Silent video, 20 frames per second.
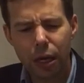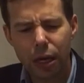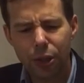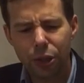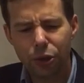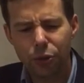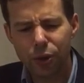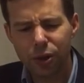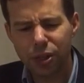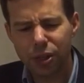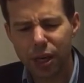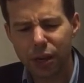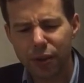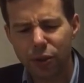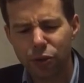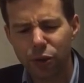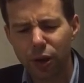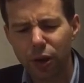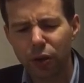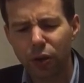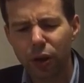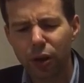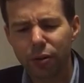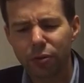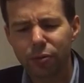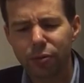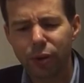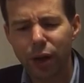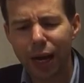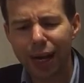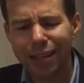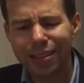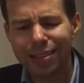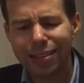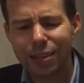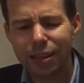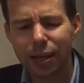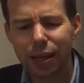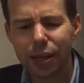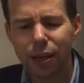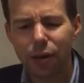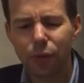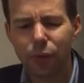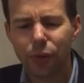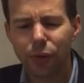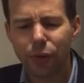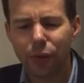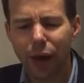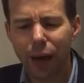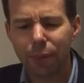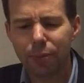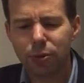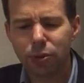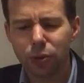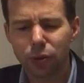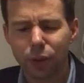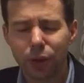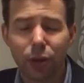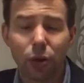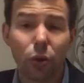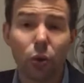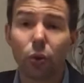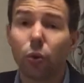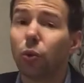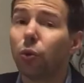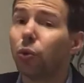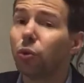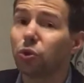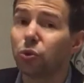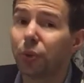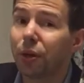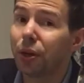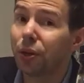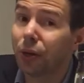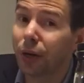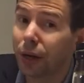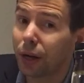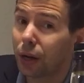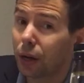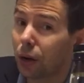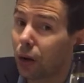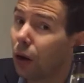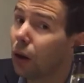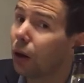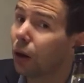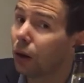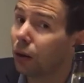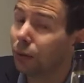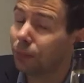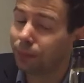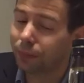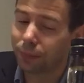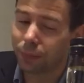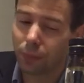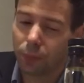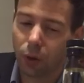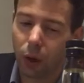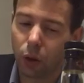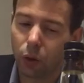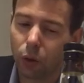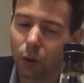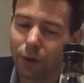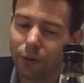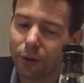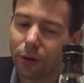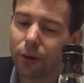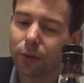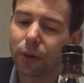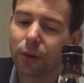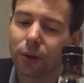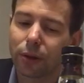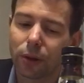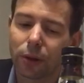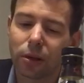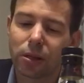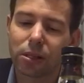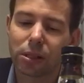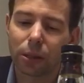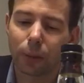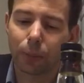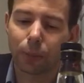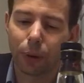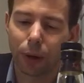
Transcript: In U S A, they drink a lot of iced tea with absolutely no sweetener in it at all. Although I've heard that there is some